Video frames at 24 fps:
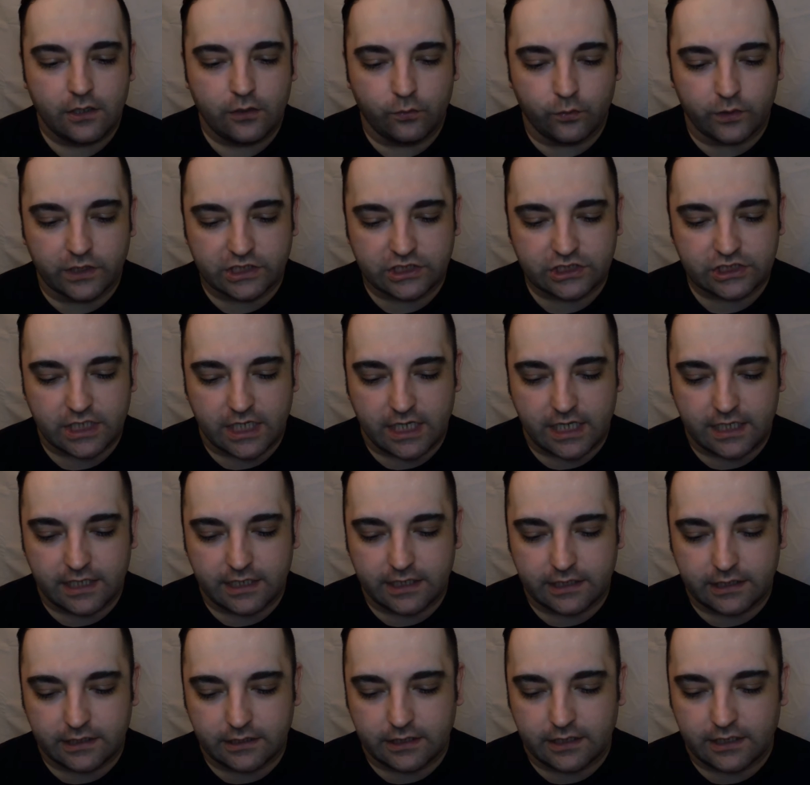which
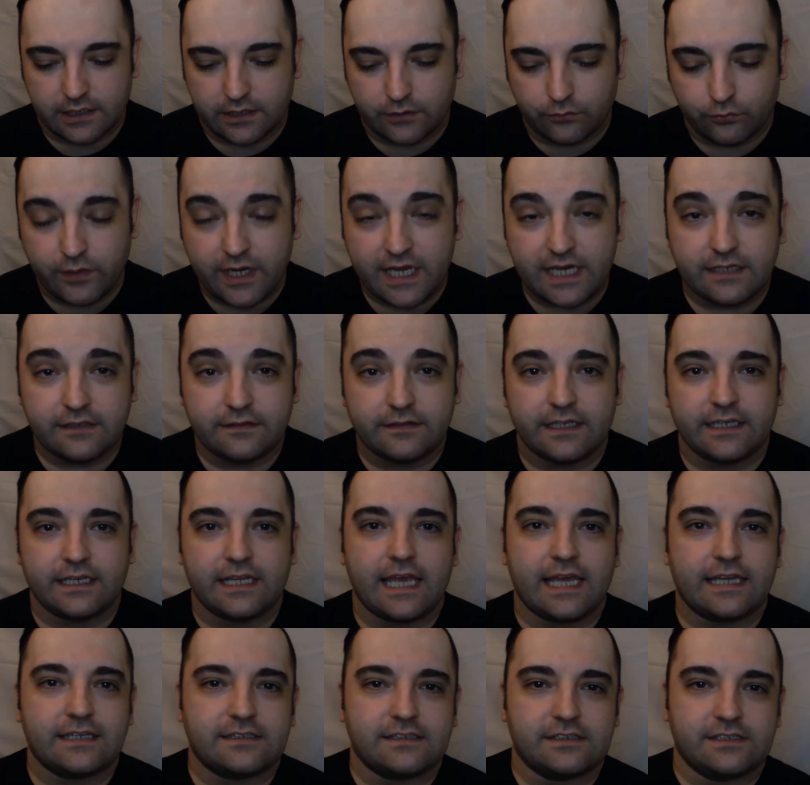I read and then
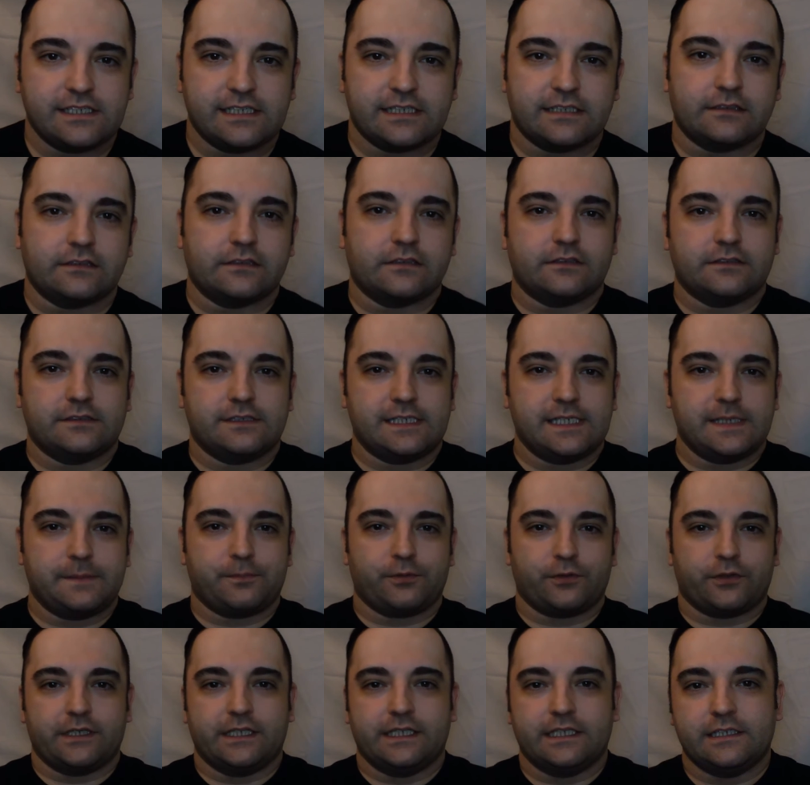had to dig a little
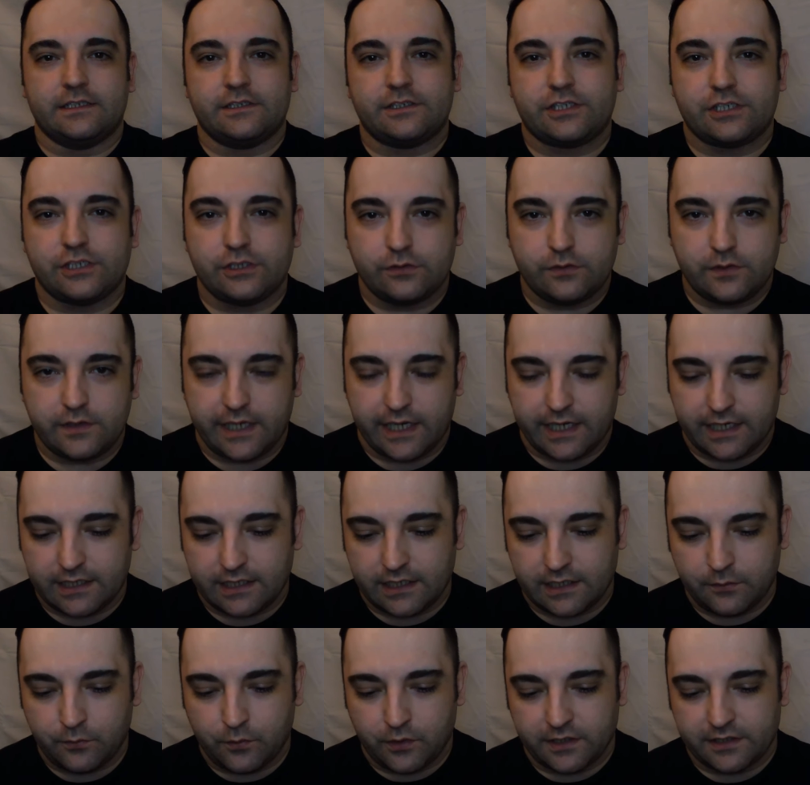deeper into, and
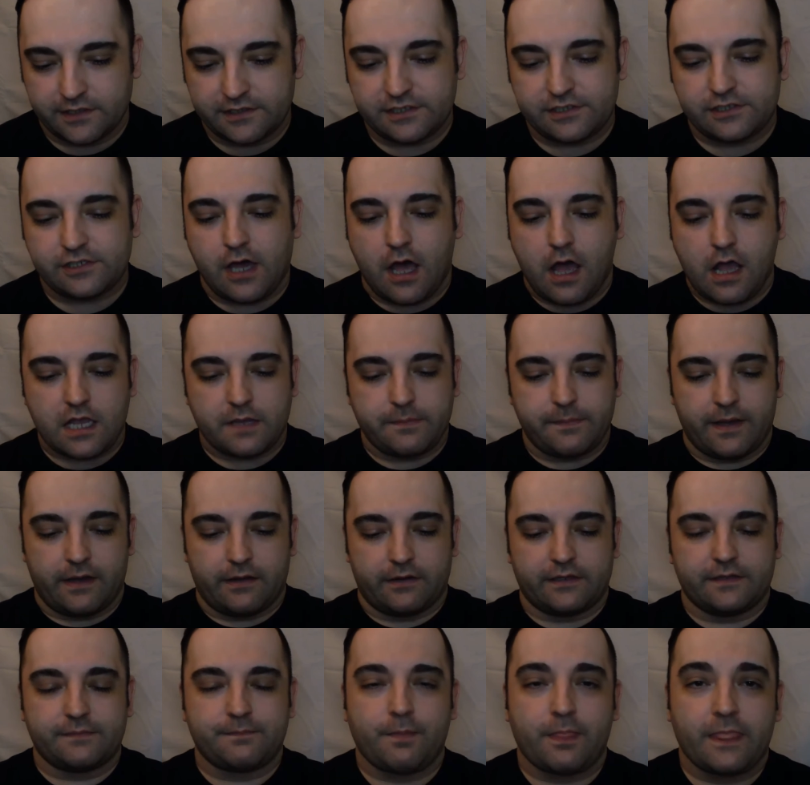I wanted to talk about
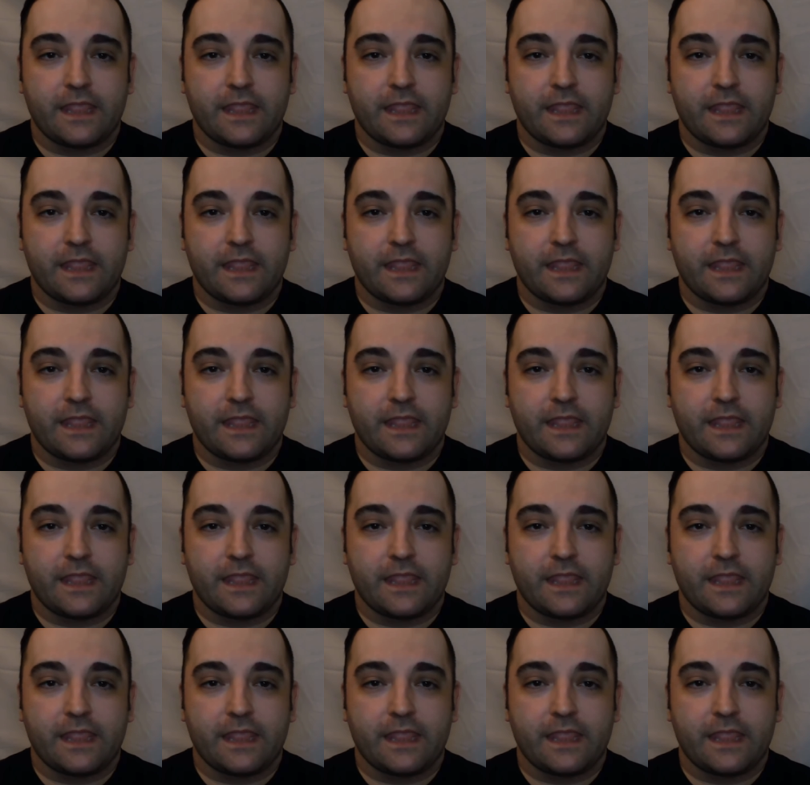it.